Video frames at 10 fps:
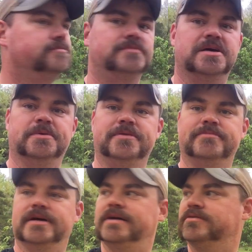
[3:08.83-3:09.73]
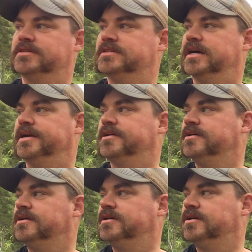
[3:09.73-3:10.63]
Maybe, I haven't decided.
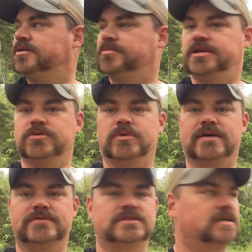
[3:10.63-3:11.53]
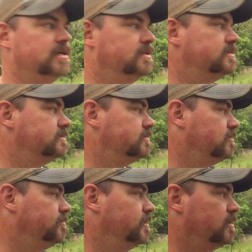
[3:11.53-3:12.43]
Me and the wife decided this is
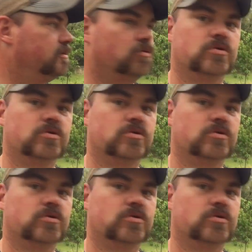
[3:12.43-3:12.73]
gonna be our little